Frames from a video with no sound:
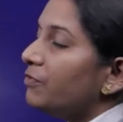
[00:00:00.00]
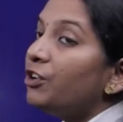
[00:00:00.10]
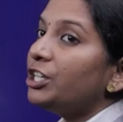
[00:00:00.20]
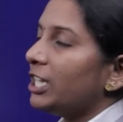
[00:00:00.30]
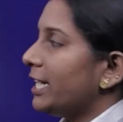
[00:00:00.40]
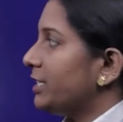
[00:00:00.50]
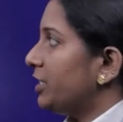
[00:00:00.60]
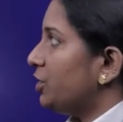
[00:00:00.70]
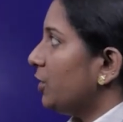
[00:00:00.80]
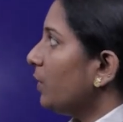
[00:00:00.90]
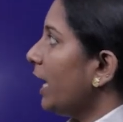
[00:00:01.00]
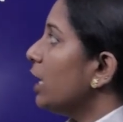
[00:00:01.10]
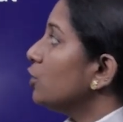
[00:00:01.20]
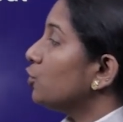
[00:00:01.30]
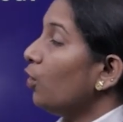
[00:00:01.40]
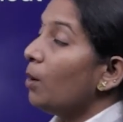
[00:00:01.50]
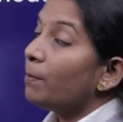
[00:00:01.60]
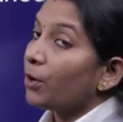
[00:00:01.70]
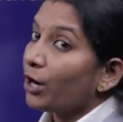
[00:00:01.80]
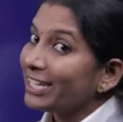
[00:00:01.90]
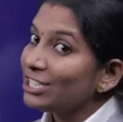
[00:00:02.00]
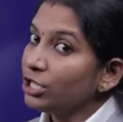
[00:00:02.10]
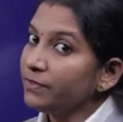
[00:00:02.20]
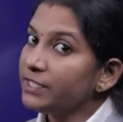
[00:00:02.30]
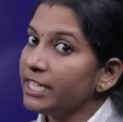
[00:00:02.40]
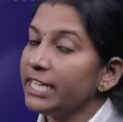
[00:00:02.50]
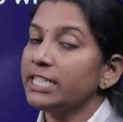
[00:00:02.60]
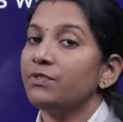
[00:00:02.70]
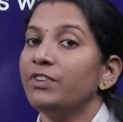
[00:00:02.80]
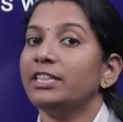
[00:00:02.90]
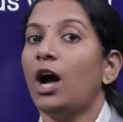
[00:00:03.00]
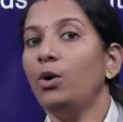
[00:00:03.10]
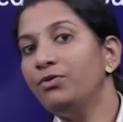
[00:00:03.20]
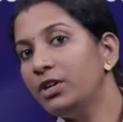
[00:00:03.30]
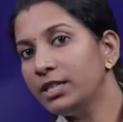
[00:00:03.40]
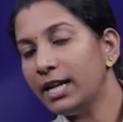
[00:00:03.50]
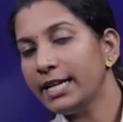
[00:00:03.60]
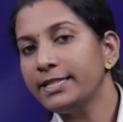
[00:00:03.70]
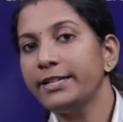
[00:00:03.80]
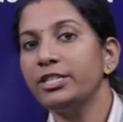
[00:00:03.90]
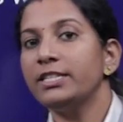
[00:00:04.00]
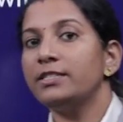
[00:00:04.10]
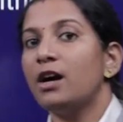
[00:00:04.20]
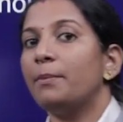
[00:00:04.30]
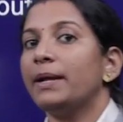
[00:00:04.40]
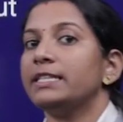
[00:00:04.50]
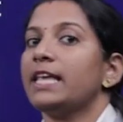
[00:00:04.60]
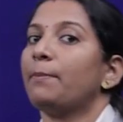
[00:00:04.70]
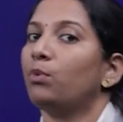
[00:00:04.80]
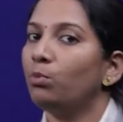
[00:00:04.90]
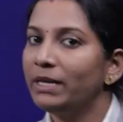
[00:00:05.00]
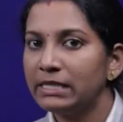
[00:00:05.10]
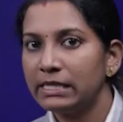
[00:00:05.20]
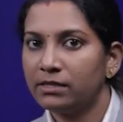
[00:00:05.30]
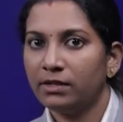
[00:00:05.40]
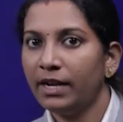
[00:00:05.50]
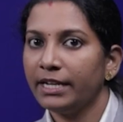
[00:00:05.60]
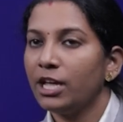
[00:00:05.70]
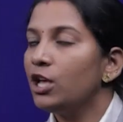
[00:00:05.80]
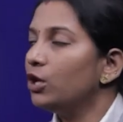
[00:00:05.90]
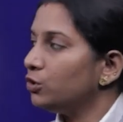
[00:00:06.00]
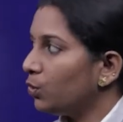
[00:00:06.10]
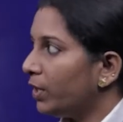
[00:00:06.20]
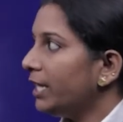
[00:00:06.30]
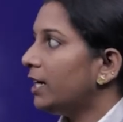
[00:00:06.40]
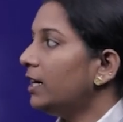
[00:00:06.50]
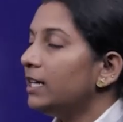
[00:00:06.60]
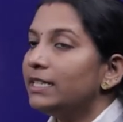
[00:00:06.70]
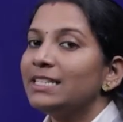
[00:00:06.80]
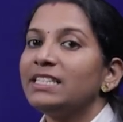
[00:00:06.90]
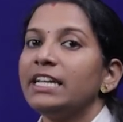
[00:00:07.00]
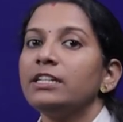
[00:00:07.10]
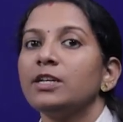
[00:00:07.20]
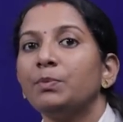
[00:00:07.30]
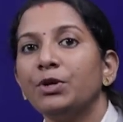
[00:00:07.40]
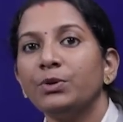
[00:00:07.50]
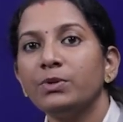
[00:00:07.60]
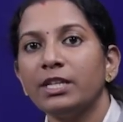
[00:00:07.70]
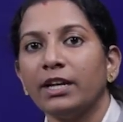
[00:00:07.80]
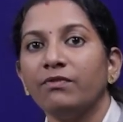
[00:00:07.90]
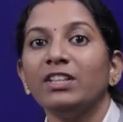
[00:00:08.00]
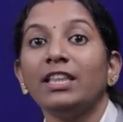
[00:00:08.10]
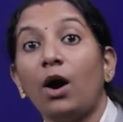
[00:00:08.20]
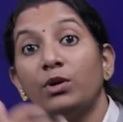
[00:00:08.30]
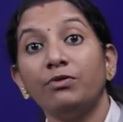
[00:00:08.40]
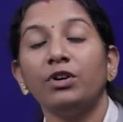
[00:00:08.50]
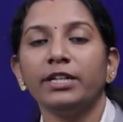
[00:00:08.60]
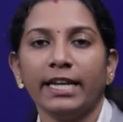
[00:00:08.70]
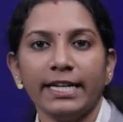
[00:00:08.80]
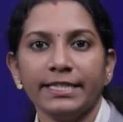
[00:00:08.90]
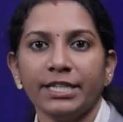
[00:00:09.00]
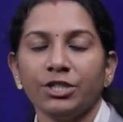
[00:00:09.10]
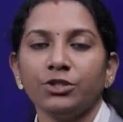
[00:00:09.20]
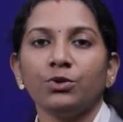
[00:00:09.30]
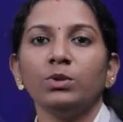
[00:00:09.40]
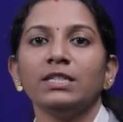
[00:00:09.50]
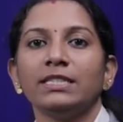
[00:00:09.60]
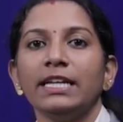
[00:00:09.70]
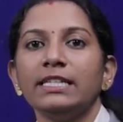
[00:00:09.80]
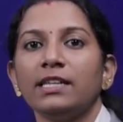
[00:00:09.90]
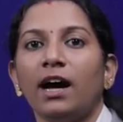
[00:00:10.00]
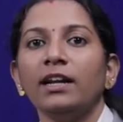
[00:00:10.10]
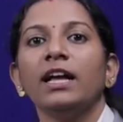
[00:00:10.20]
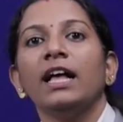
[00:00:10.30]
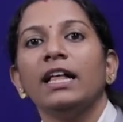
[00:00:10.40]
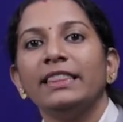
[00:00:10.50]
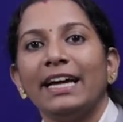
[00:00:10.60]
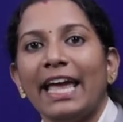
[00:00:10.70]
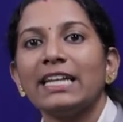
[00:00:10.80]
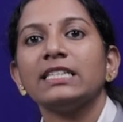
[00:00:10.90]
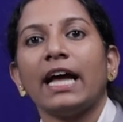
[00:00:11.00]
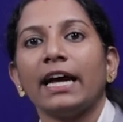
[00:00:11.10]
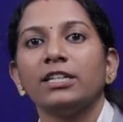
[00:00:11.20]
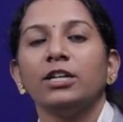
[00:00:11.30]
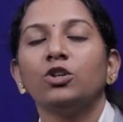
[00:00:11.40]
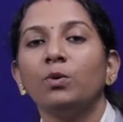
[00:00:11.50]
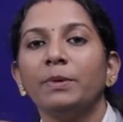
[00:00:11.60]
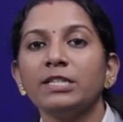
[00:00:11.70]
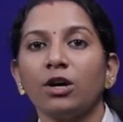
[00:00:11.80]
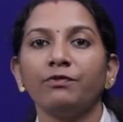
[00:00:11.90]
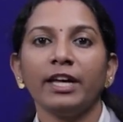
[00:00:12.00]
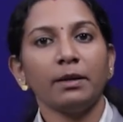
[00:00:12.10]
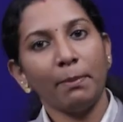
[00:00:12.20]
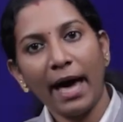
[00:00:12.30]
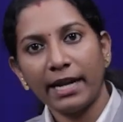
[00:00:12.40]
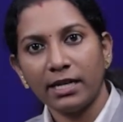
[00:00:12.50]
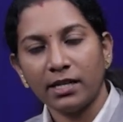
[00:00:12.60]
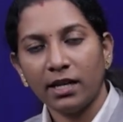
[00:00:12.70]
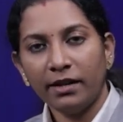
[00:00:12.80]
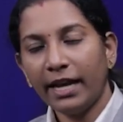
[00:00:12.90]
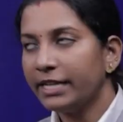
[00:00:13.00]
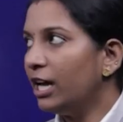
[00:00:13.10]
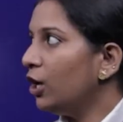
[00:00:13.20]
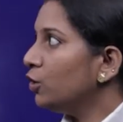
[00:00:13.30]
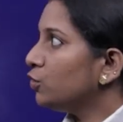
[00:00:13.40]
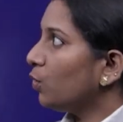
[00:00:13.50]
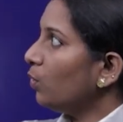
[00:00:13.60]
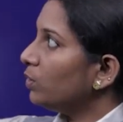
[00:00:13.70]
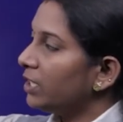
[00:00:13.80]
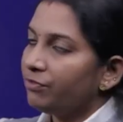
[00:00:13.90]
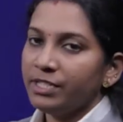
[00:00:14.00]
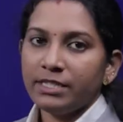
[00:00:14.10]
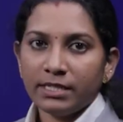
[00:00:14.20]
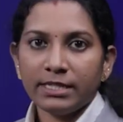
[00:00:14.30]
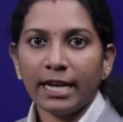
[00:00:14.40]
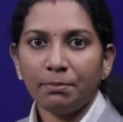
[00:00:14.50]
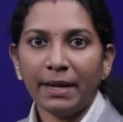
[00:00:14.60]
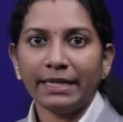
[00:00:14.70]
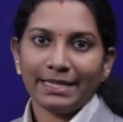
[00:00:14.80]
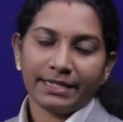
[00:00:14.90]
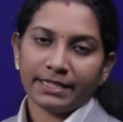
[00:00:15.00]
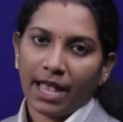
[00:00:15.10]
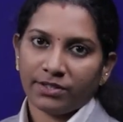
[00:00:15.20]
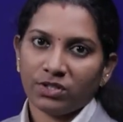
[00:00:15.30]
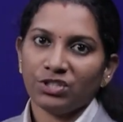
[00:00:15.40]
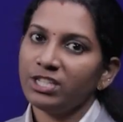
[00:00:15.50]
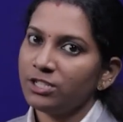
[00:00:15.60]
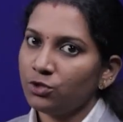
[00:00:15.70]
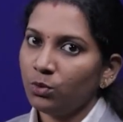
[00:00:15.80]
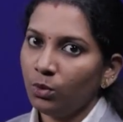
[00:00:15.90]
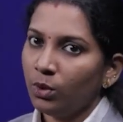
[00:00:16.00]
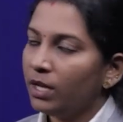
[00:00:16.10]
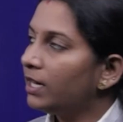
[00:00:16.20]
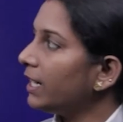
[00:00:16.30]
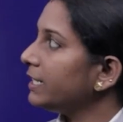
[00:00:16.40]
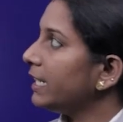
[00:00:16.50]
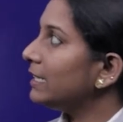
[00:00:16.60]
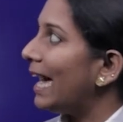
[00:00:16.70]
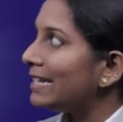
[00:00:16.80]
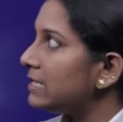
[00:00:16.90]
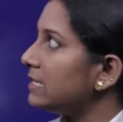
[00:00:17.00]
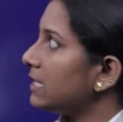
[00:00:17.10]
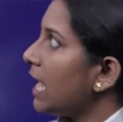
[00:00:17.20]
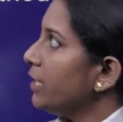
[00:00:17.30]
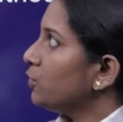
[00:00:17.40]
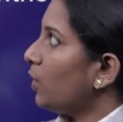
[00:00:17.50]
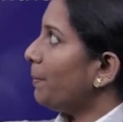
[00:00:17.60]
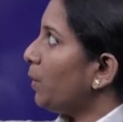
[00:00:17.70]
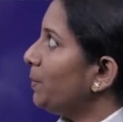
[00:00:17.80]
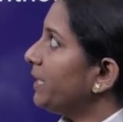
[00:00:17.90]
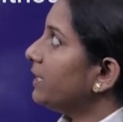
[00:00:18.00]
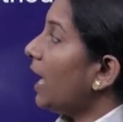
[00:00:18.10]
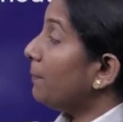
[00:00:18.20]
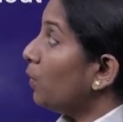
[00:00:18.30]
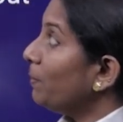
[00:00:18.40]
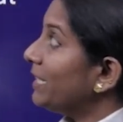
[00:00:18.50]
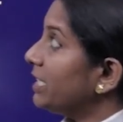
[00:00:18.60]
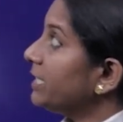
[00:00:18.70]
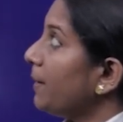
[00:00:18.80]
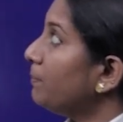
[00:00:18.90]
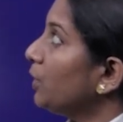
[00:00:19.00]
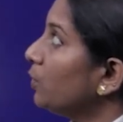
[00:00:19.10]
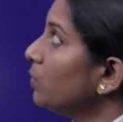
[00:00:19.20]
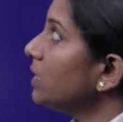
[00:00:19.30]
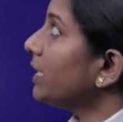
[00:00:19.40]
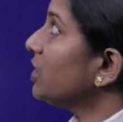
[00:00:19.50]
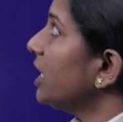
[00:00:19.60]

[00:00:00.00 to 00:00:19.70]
fertilization. Okay, so production of seeds without fertilization is termed as apomixis, right? So here the seeds are producing without fertilization. So the seeds are the exact copies of their parent, right? So the first statement, that is assertion, is true, right? In that sense, so apomictic embryos are